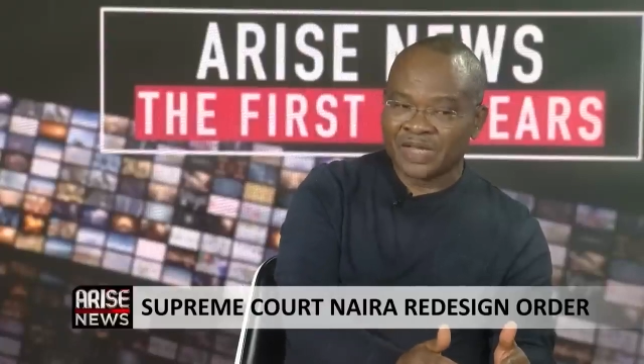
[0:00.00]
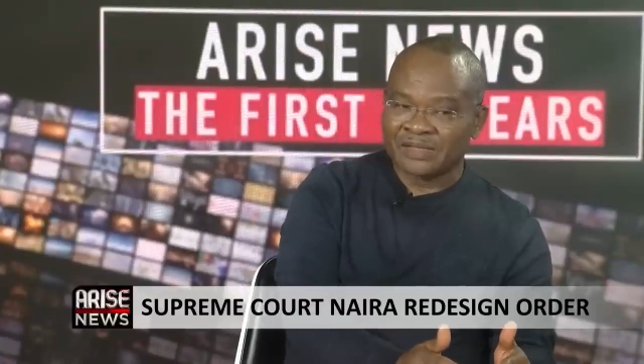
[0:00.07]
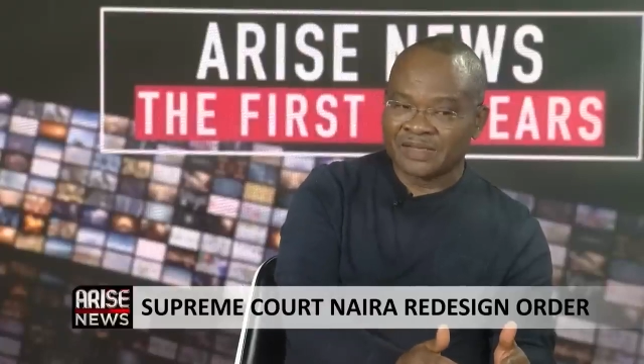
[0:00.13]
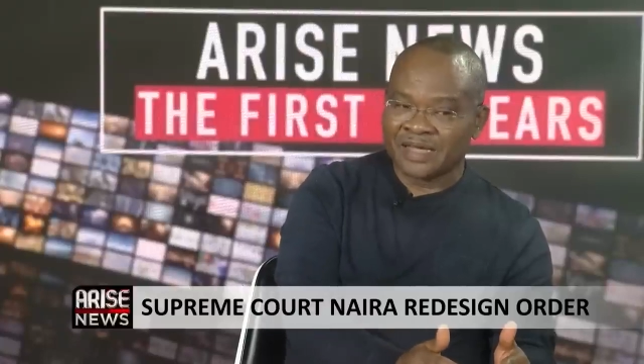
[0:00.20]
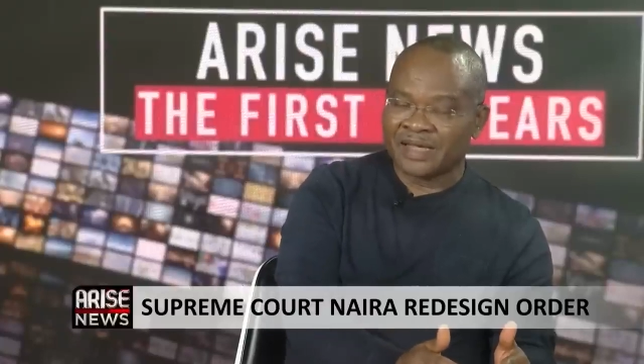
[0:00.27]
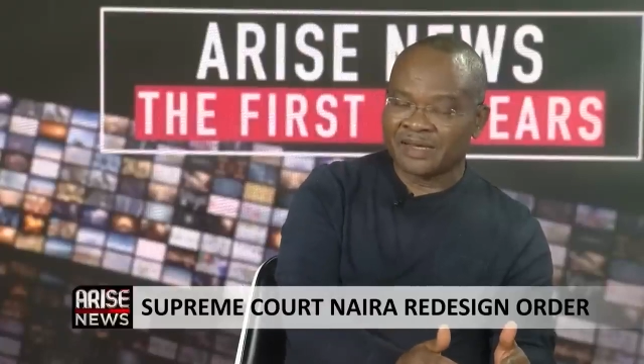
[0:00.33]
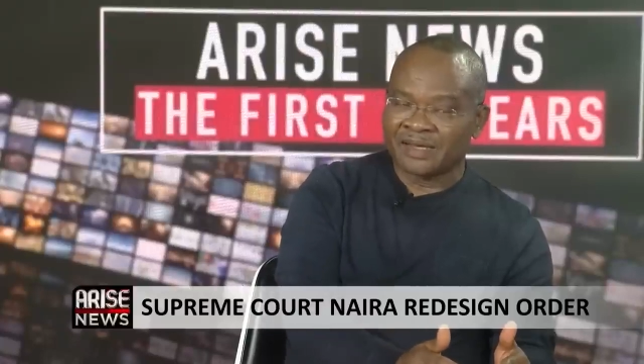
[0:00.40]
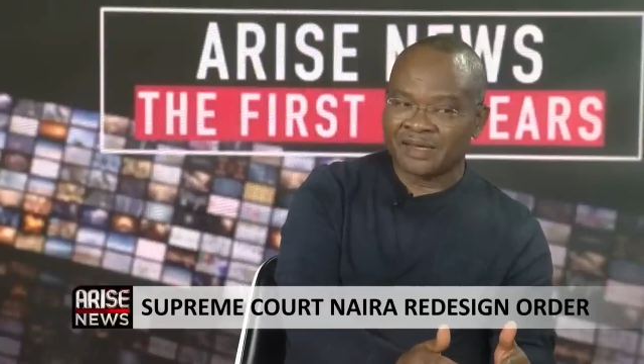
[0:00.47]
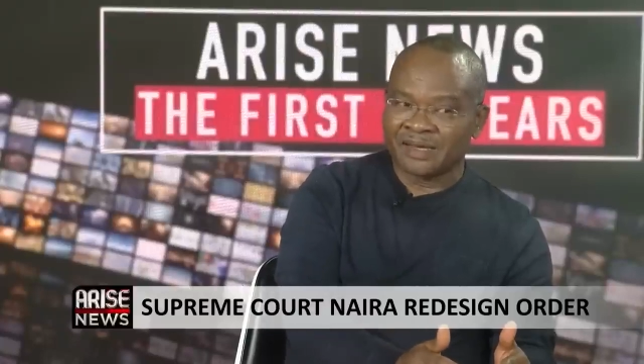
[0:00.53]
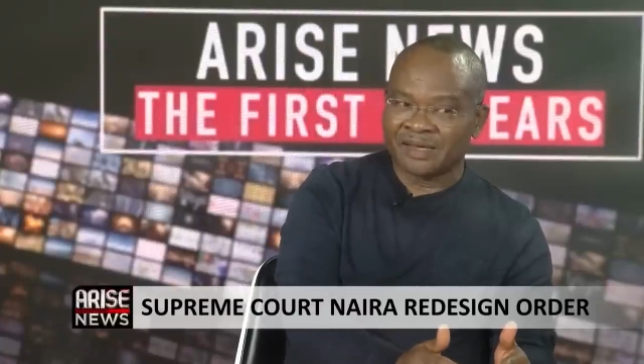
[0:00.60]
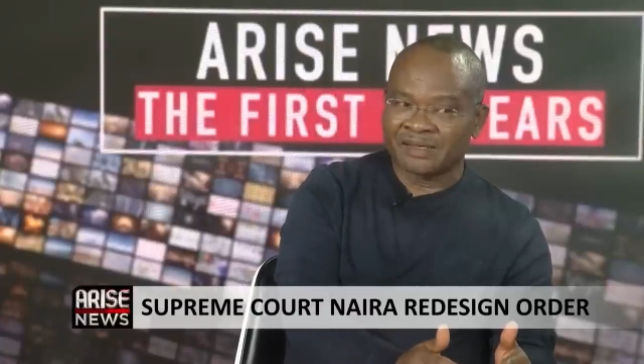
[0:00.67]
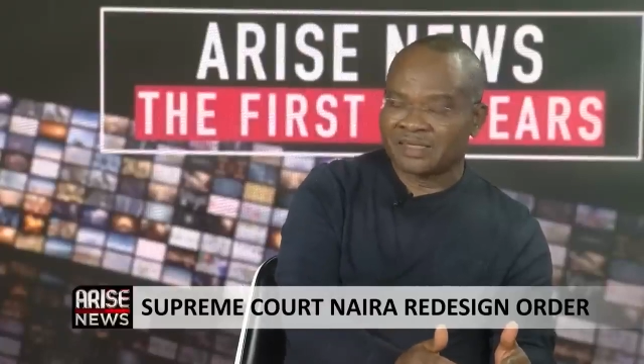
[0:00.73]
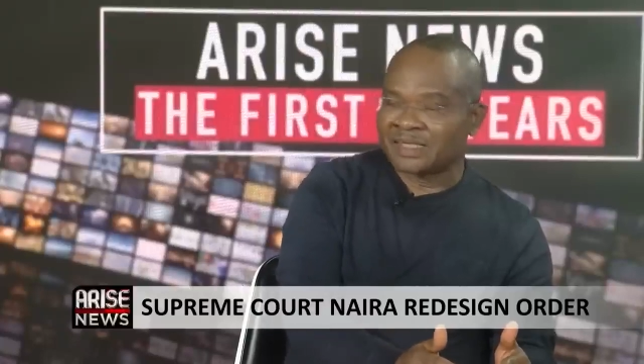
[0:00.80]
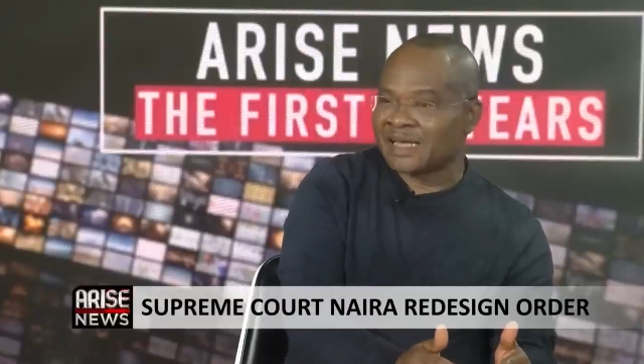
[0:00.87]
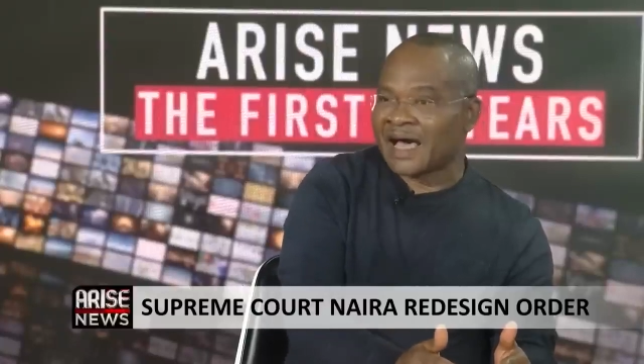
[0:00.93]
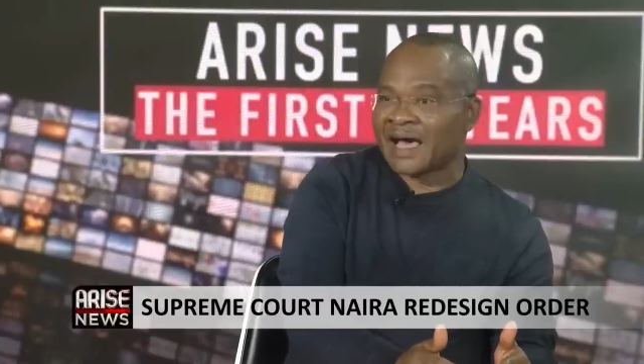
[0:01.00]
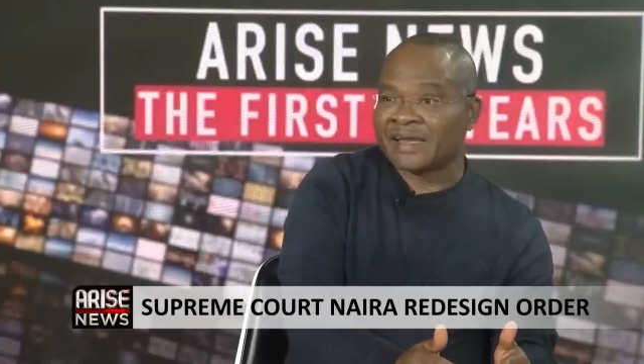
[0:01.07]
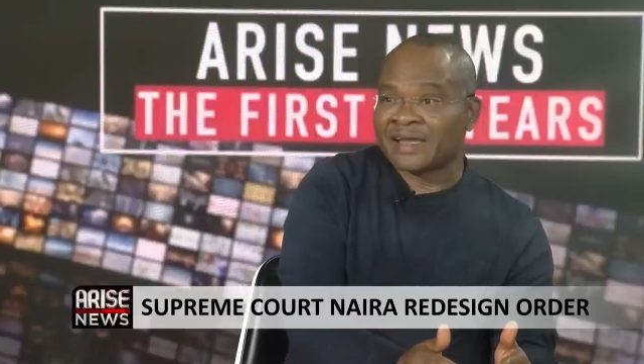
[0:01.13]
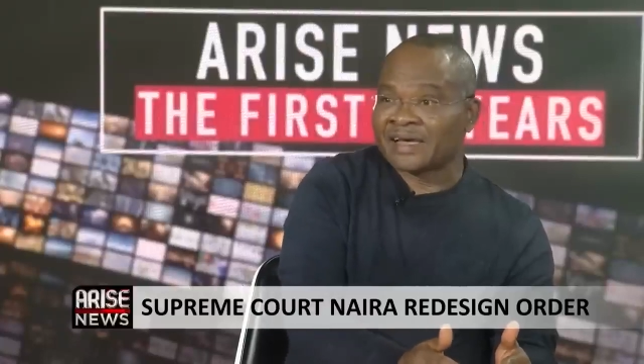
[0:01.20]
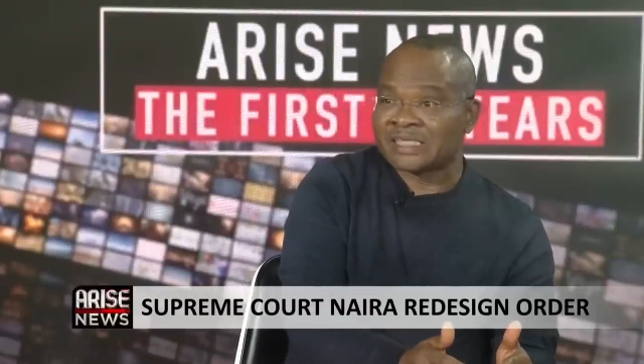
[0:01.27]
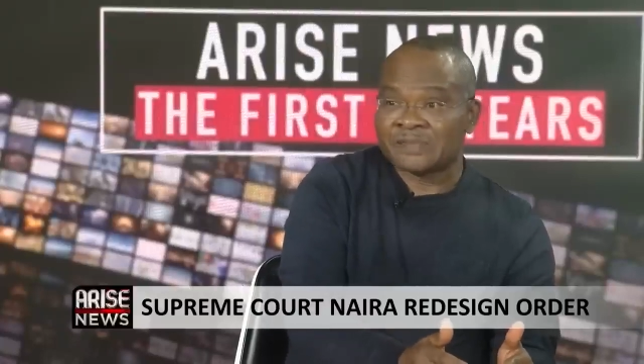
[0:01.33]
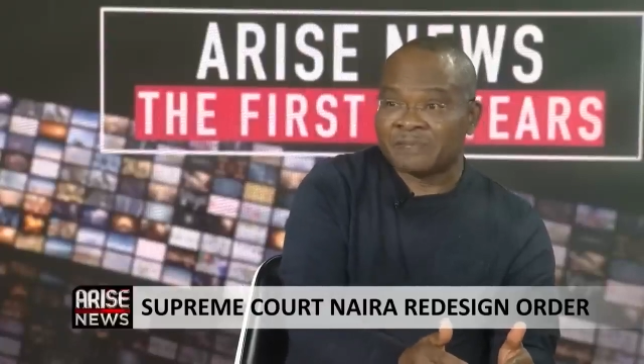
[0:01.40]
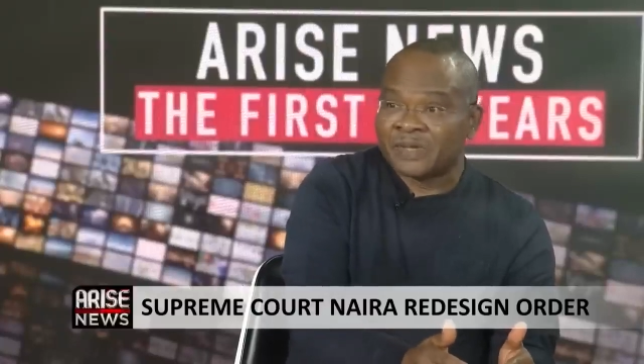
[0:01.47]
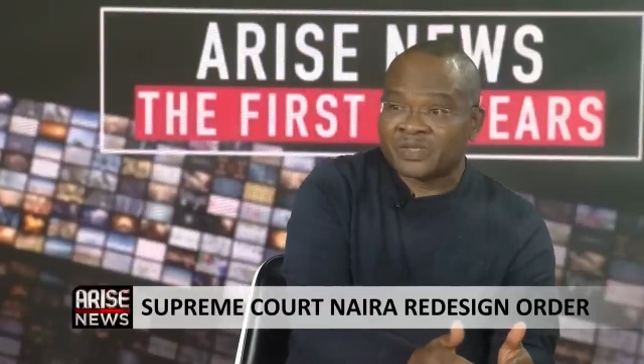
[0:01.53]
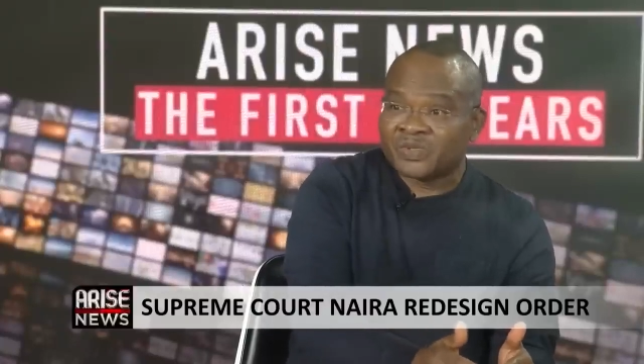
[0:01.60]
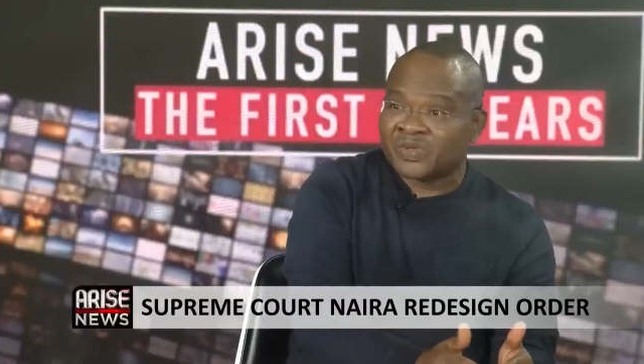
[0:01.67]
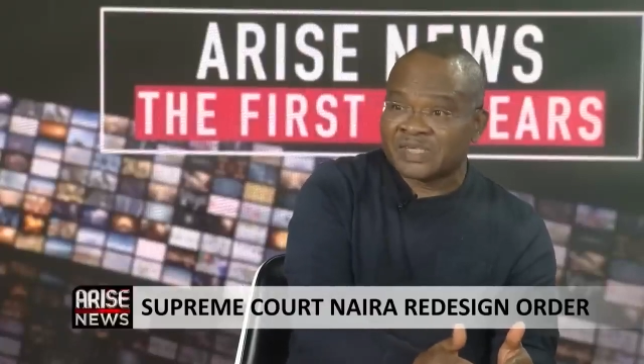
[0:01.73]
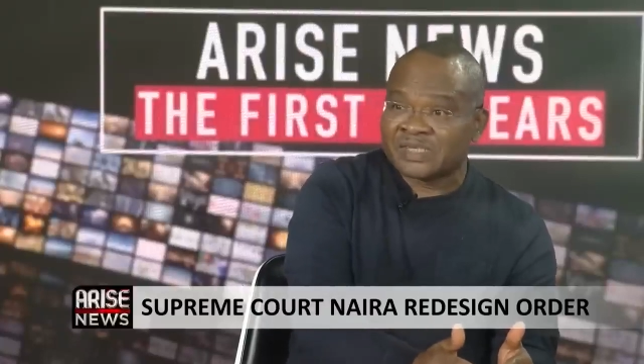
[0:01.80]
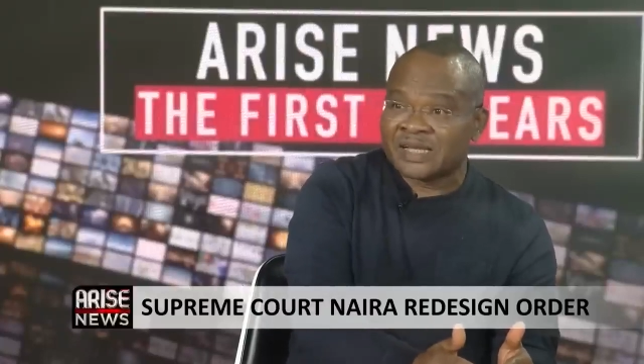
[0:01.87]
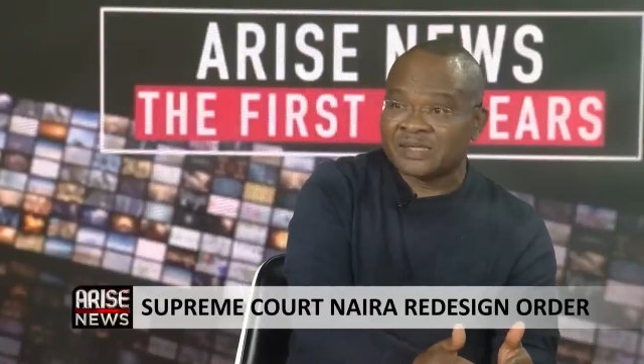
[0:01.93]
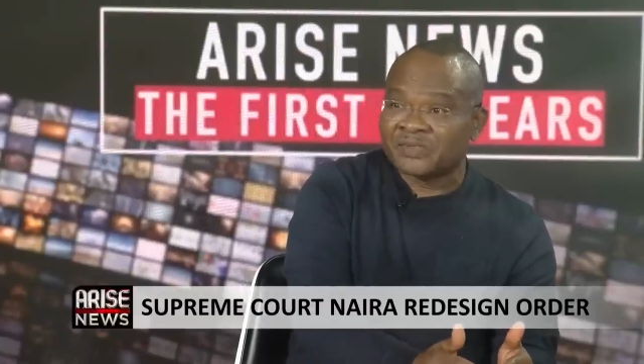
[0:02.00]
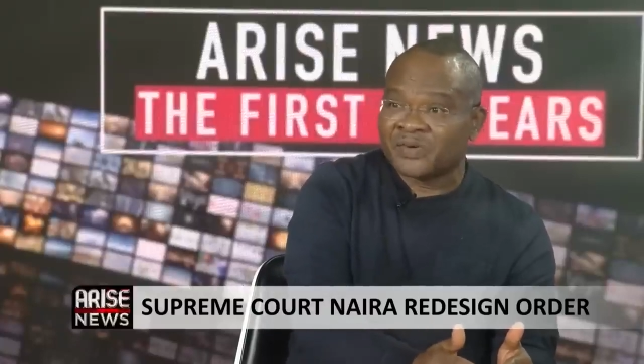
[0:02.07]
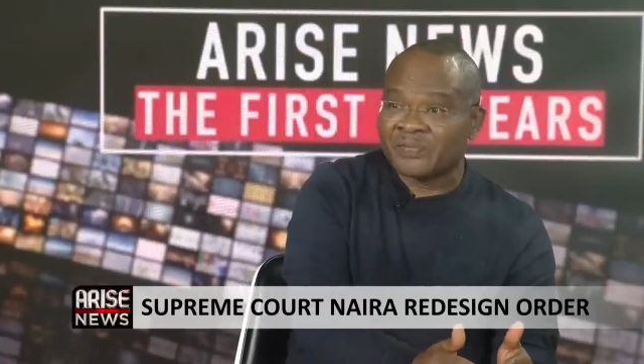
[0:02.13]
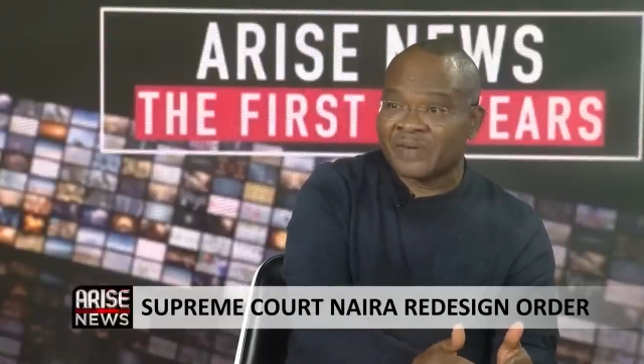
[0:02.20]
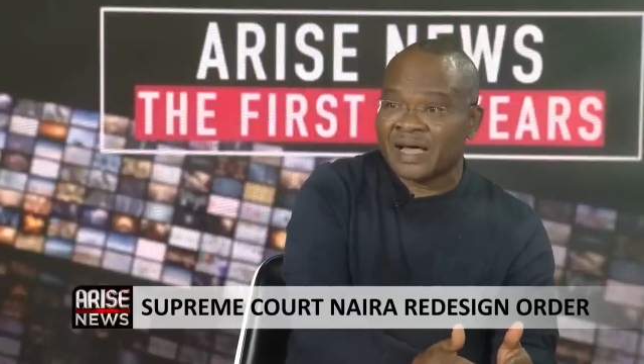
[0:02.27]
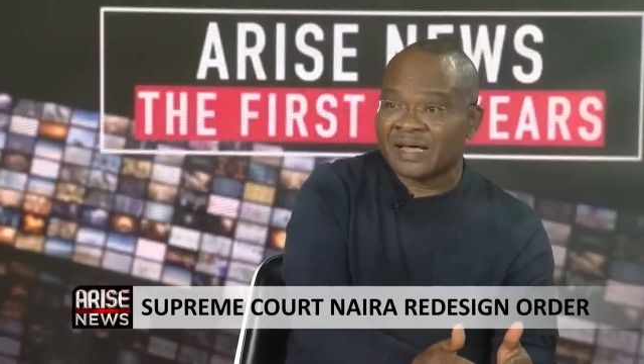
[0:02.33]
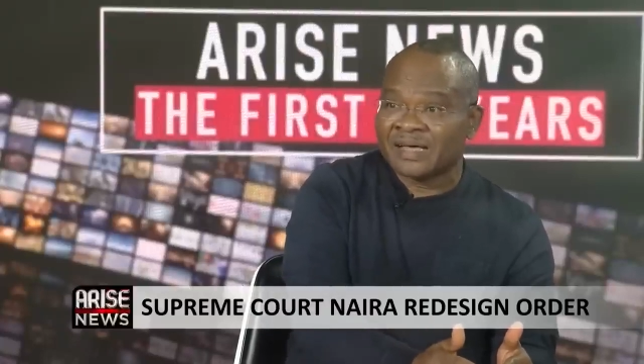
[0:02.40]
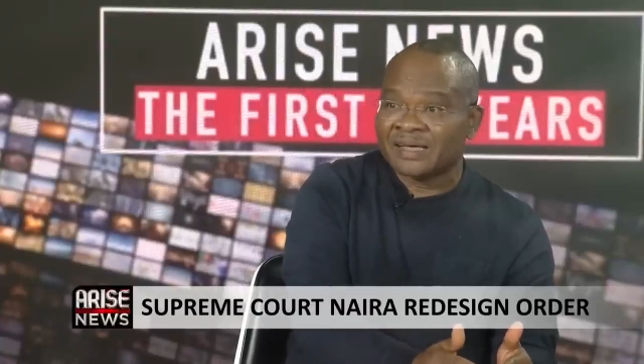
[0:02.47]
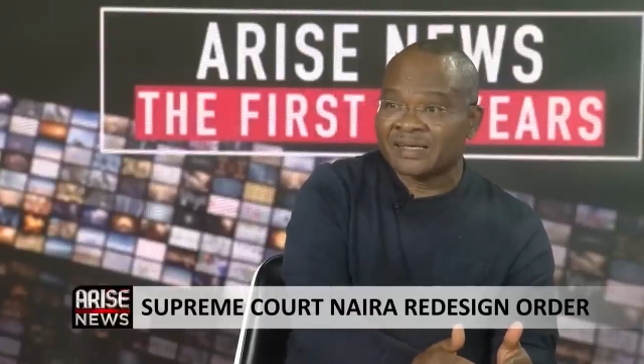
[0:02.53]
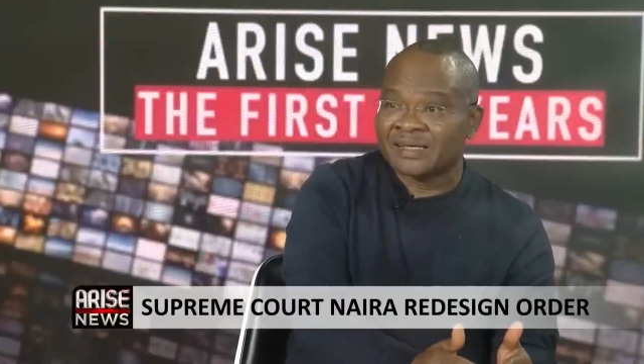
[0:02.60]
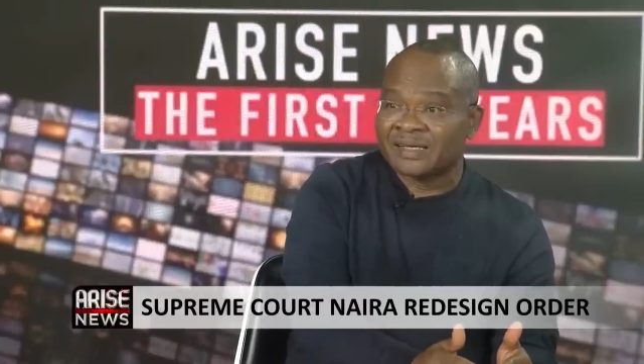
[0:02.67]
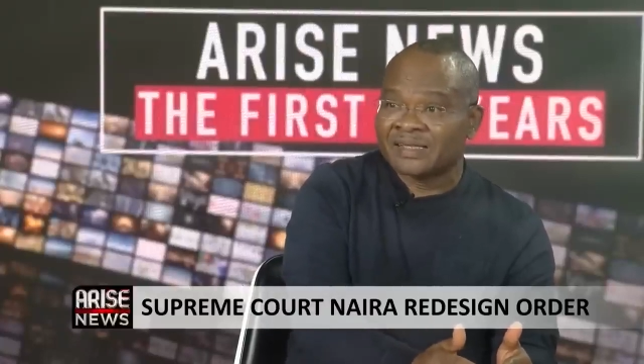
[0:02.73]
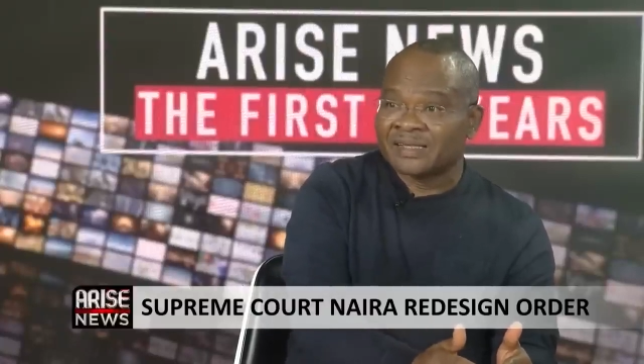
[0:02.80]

then did INEC speak to the central bank?